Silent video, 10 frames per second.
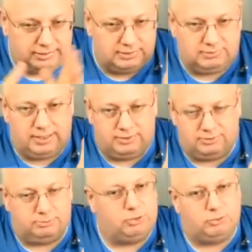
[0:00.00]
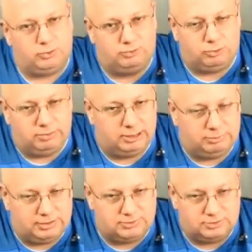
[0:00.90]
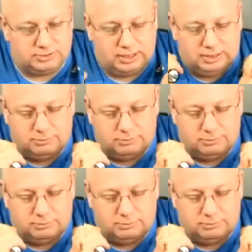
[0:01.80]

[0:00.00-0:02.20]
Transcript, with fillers: In this case, they're both 24 megapixels,